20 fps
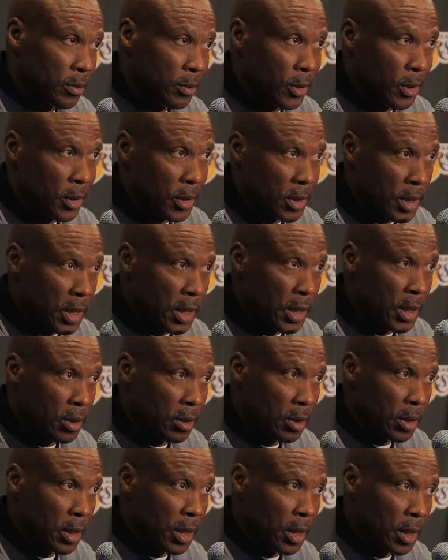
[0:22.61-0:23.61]
You could see that
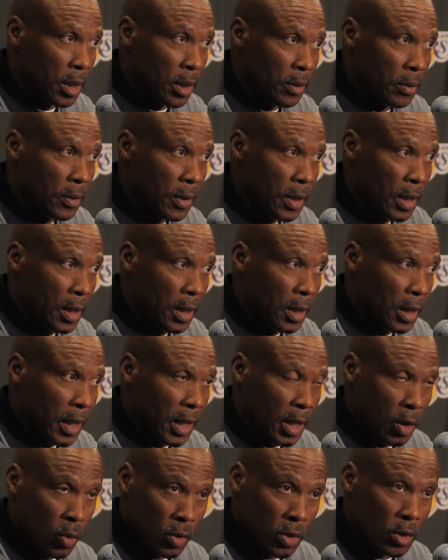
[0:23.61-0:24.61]
the uh,
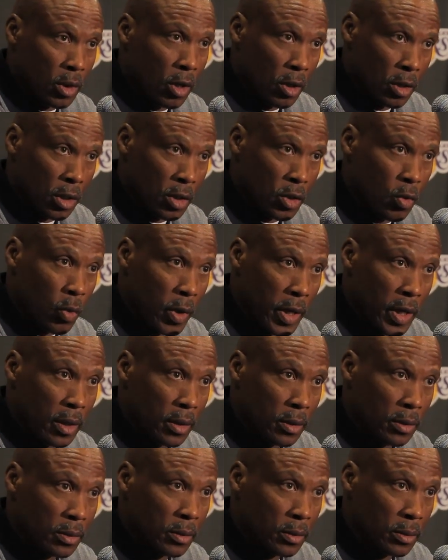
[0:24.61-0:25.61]
ankle was starting to
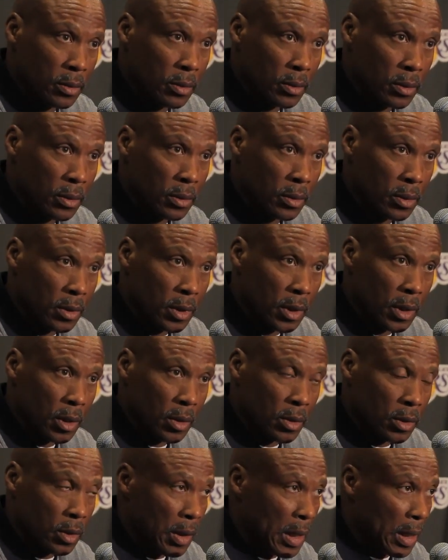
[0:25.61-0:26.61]
swell, you
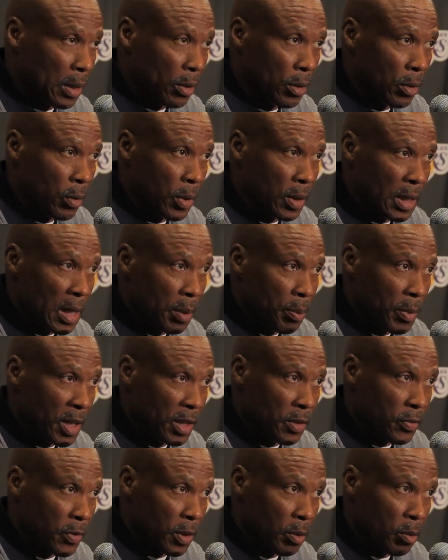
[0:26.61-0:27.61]
know, so I don't know what that
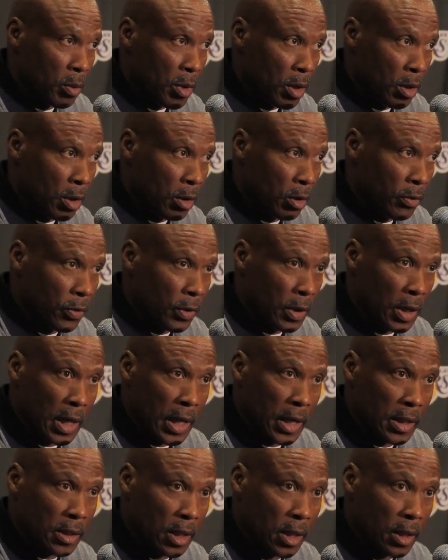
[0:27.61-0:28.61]
means for tomorrow or for the
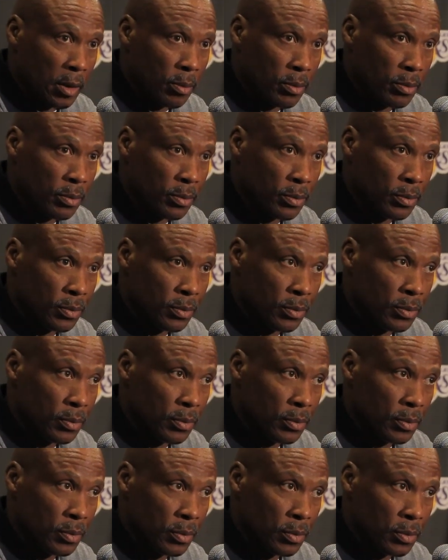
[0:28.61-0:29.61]
last game. Is he,
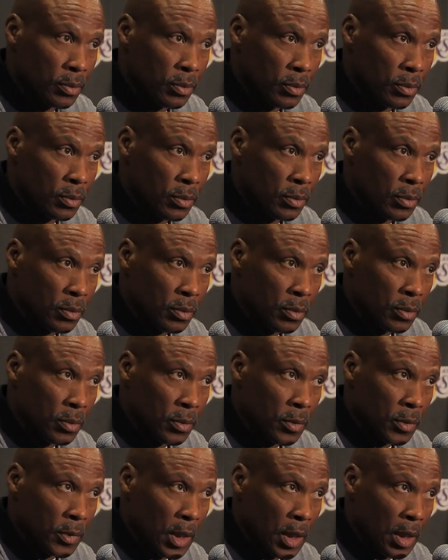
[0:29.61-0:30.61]
is he going to Sacramento?
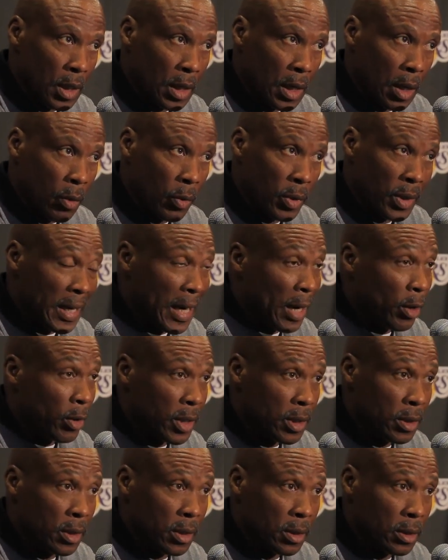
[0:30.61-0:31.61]
I would doubt
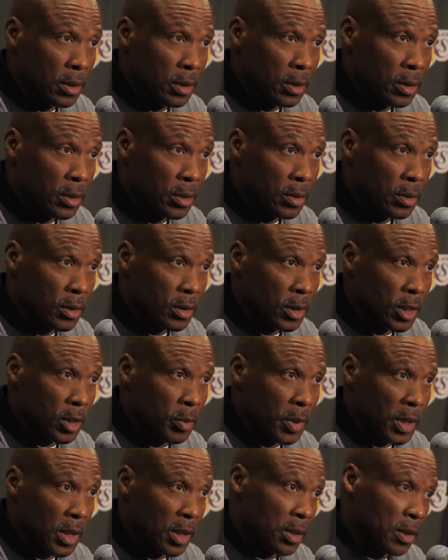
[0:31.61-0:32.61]
it,
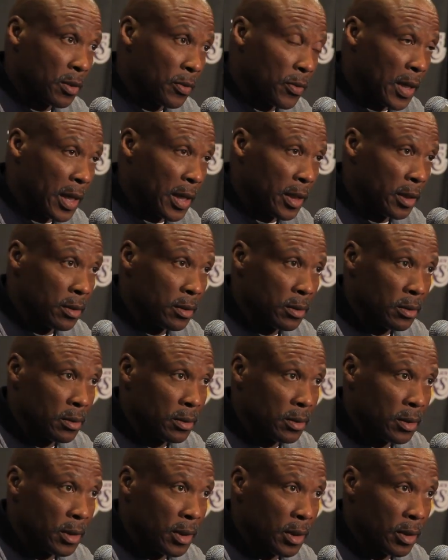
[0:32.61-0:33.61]
just because of like
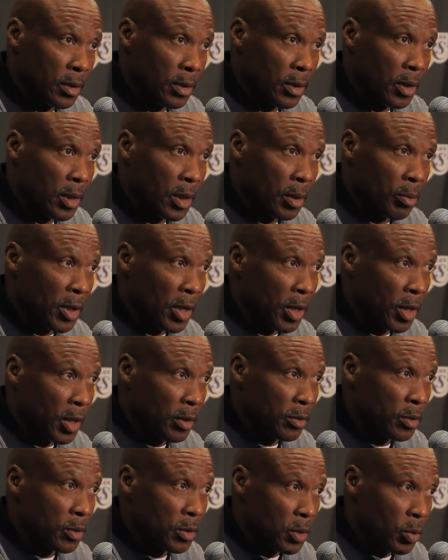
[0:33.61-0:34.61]
you know, you get up there,
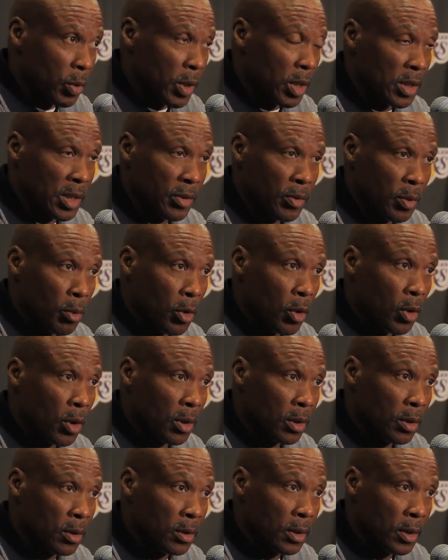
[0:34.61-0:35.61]
it swells even
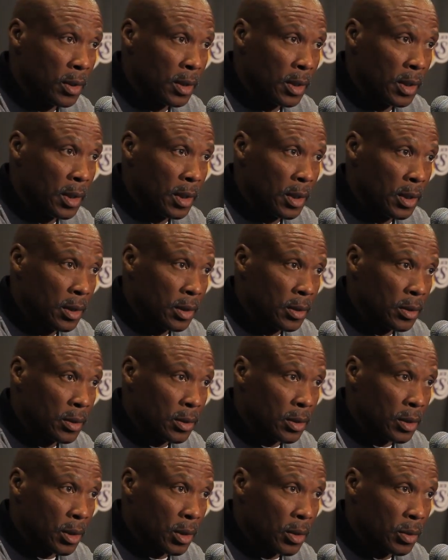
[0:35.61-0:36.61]
more.
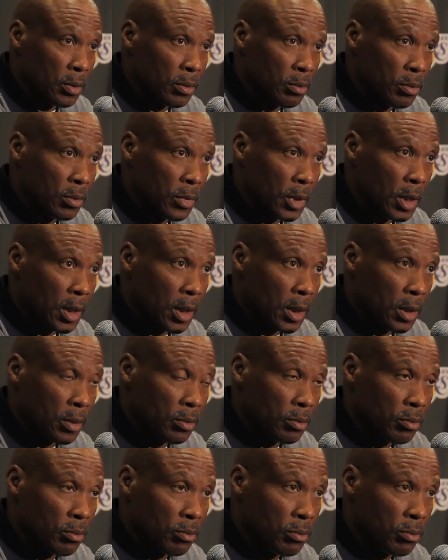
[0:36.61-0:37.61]
So, um,